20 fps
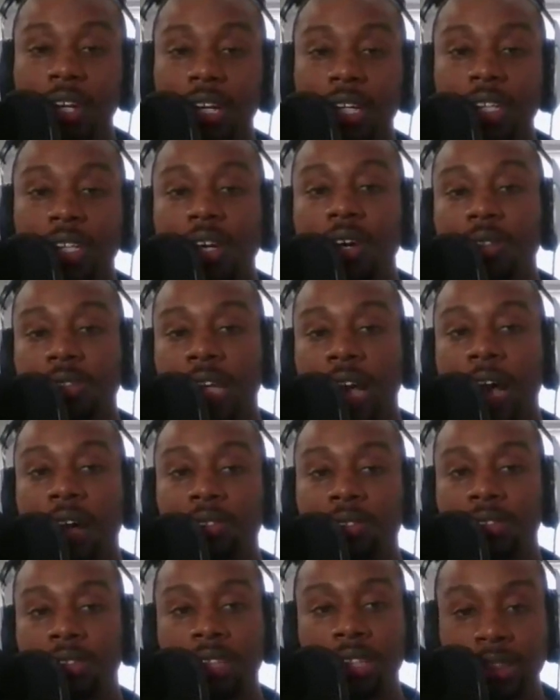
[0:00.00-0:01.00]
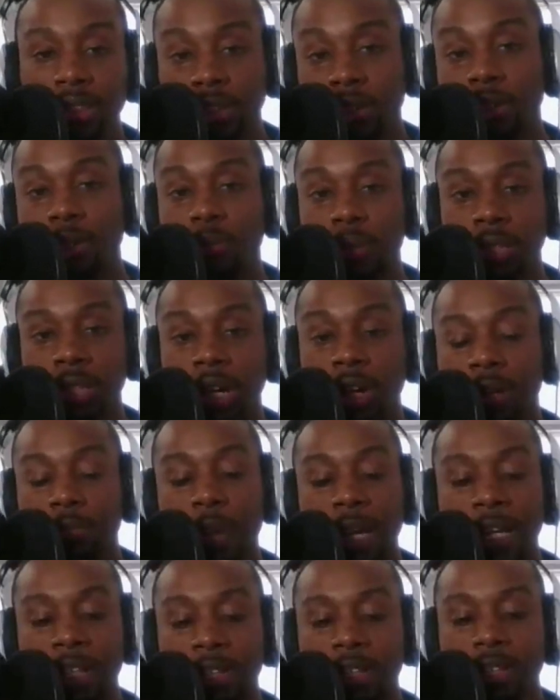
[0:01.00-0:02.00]
And those houses are going to
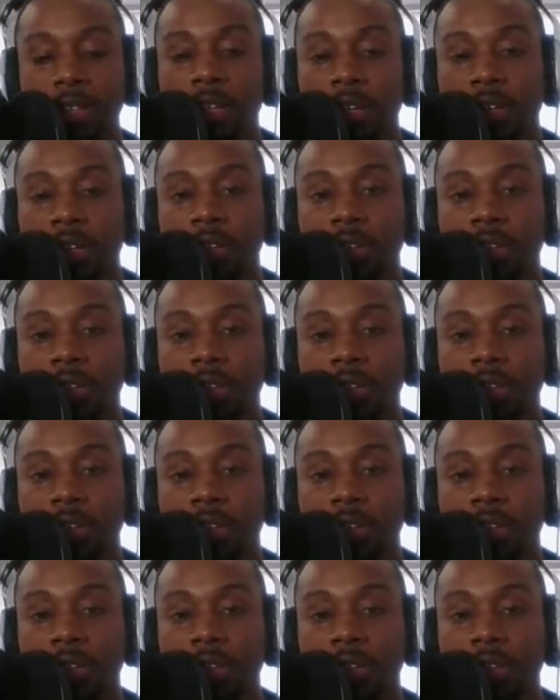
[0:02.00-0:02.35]
return back to